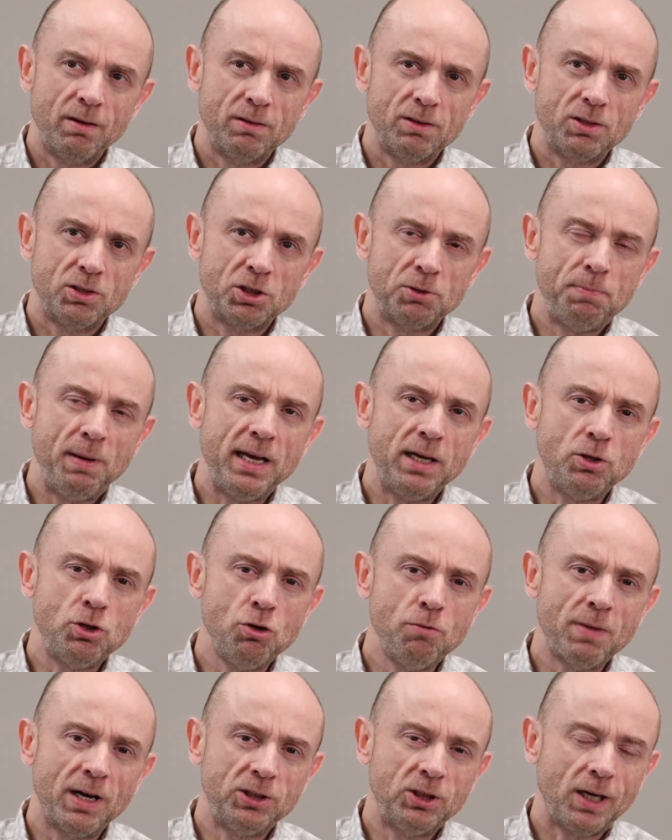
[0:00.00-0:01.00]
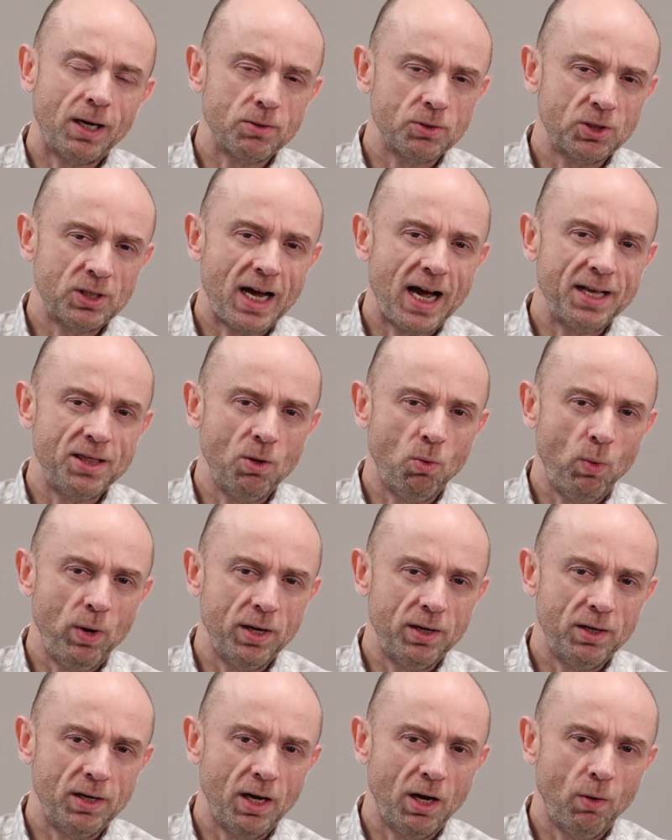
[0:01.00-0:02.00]
speak too much outside the
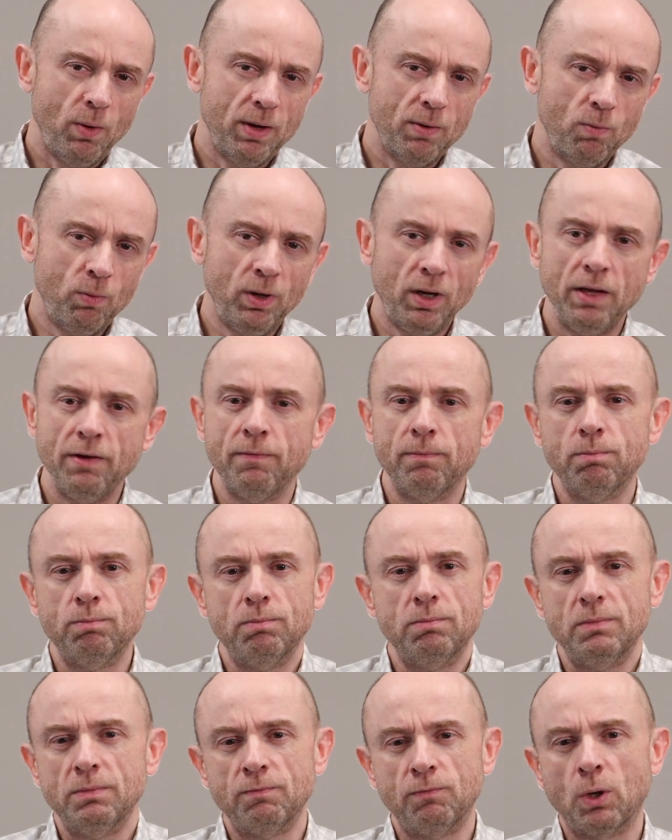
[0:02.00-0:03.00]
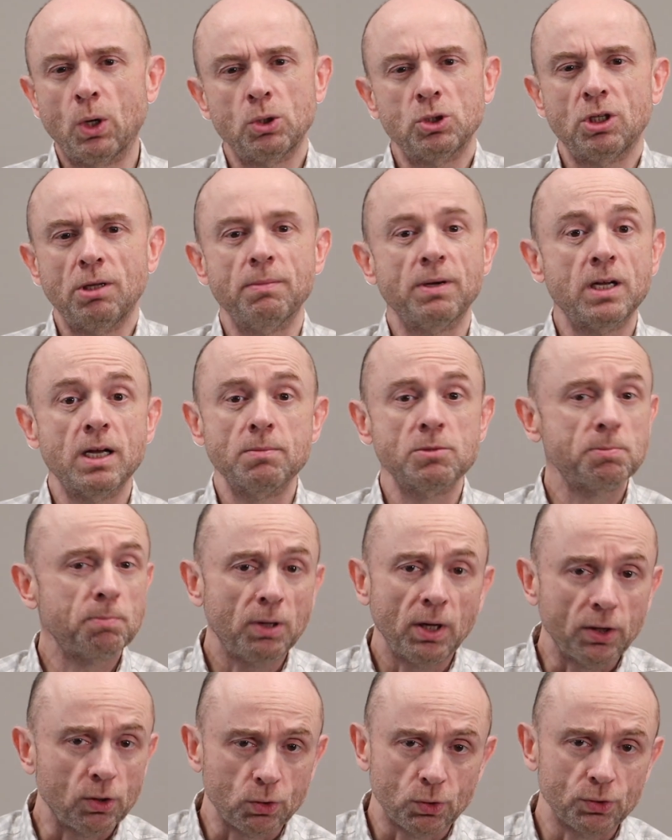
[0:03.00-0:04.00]
window, it really virtually becomes
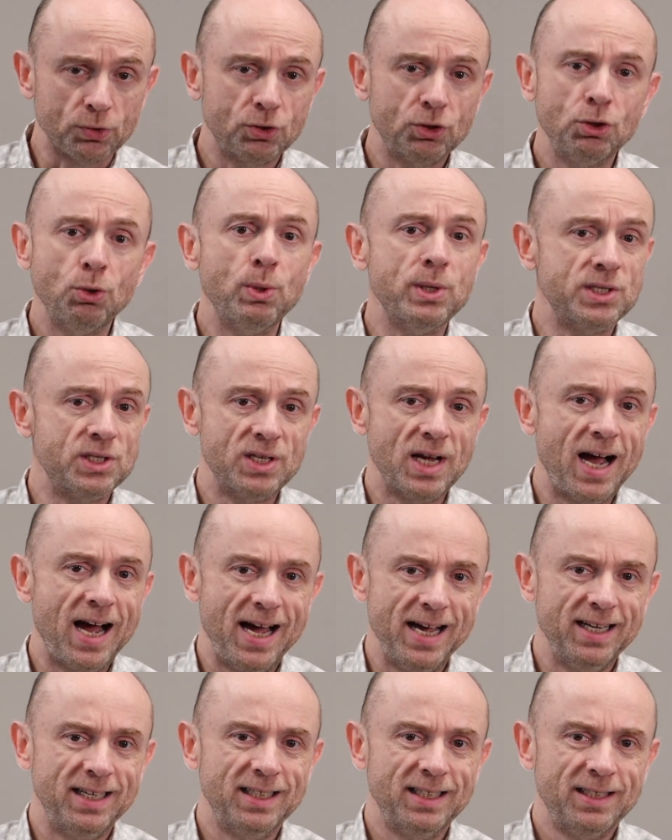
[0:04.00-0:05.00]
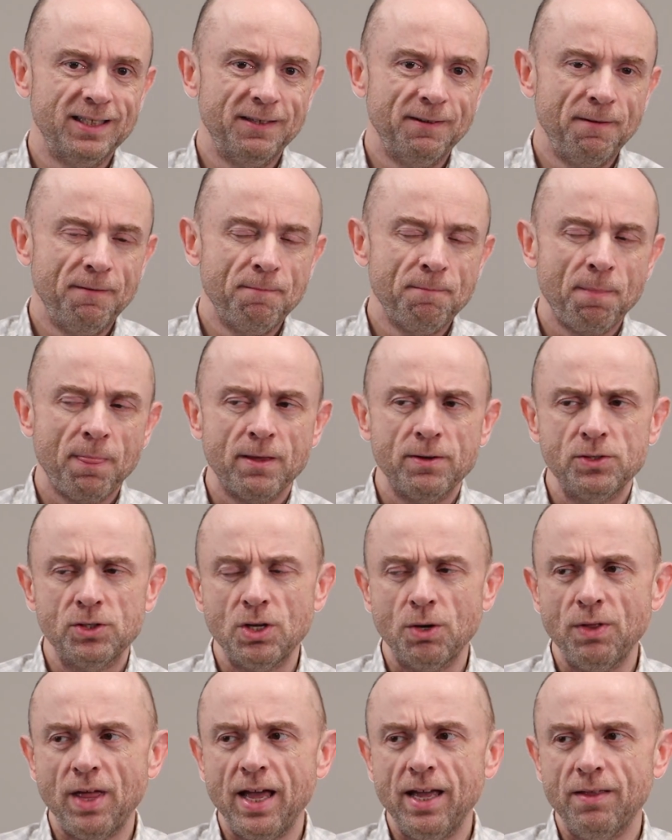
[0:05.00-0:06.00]
political suicide.
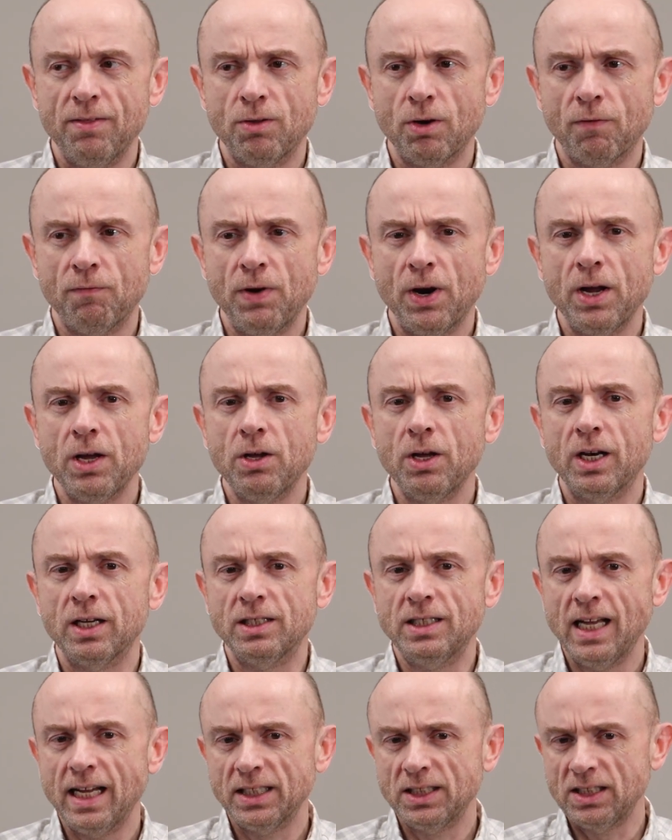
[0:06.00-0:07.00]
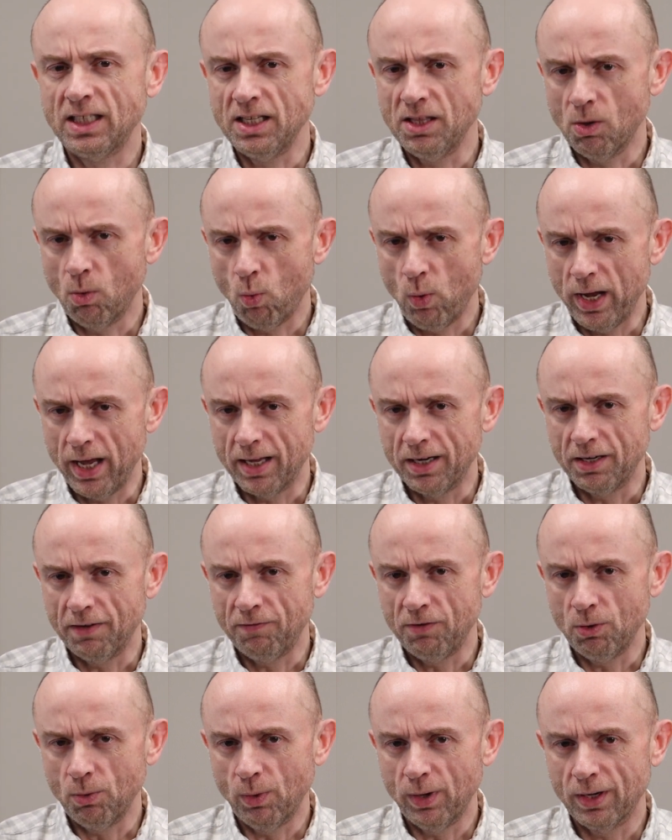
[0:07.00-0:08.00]
So they're very good at testing the wind,
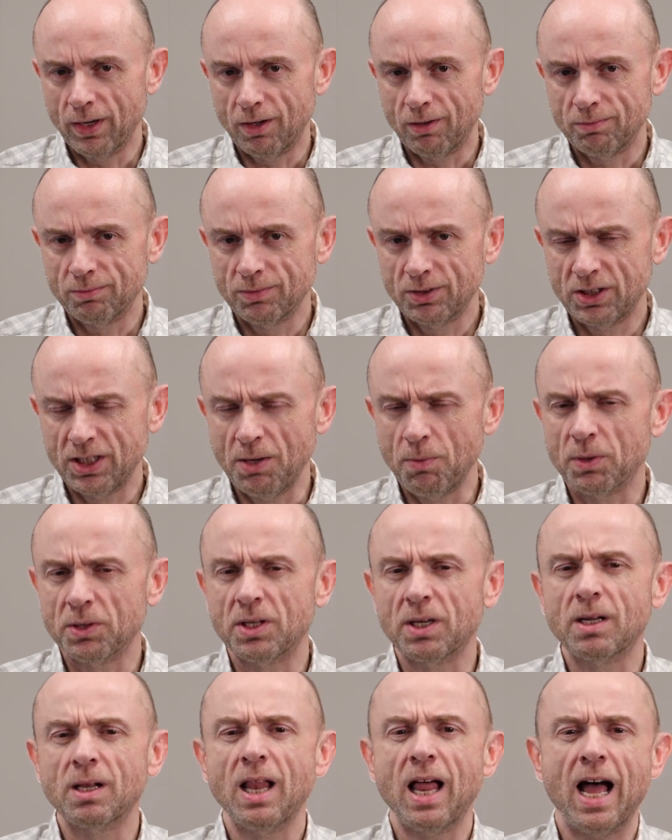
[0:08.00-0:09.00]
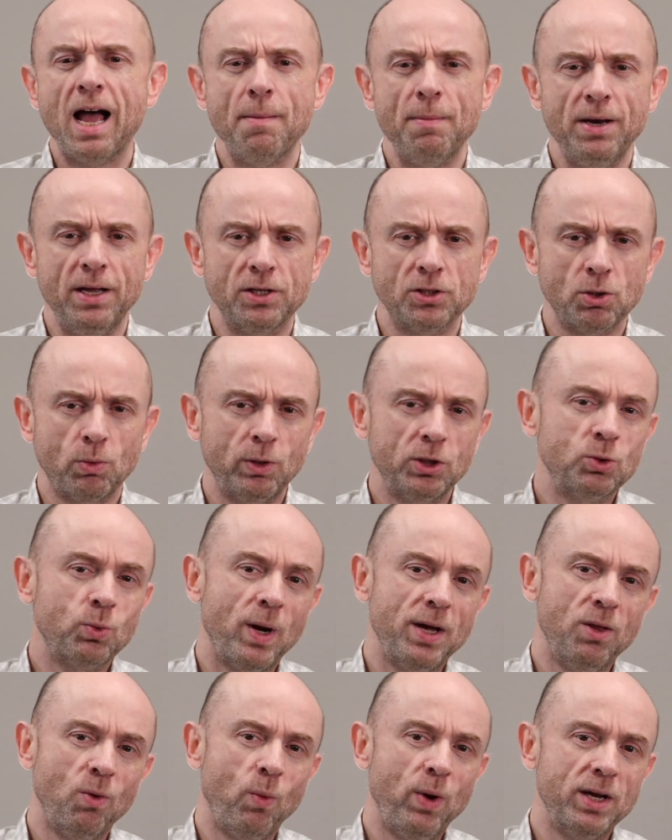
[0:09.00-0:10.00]
if you will, seeing what the climate is or which
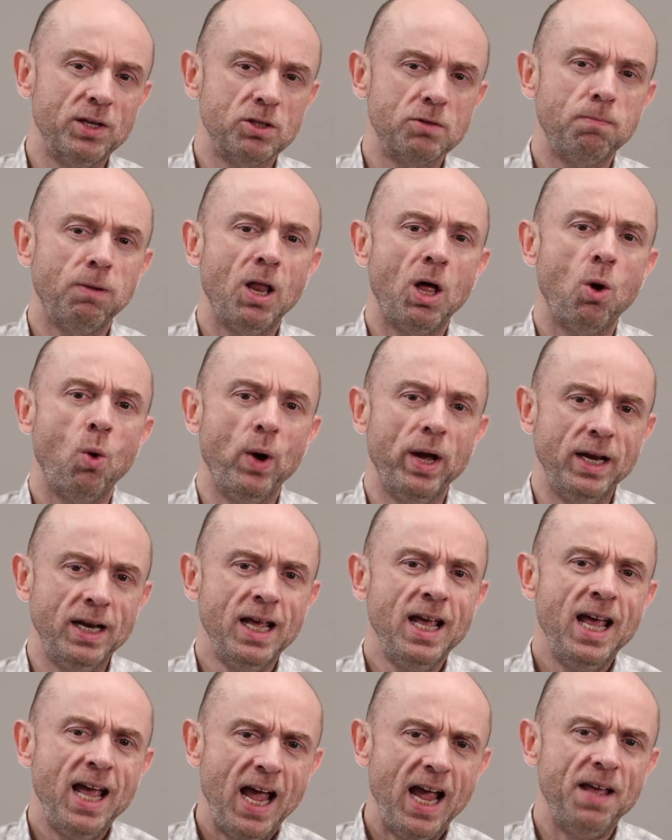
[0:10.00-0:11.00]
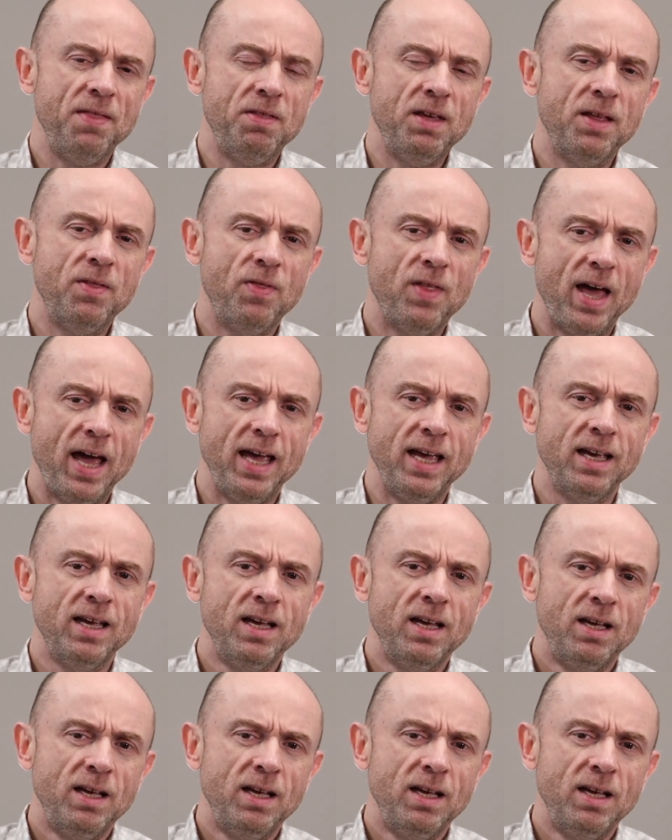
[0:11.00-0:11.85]
way the wind's blowing, and then they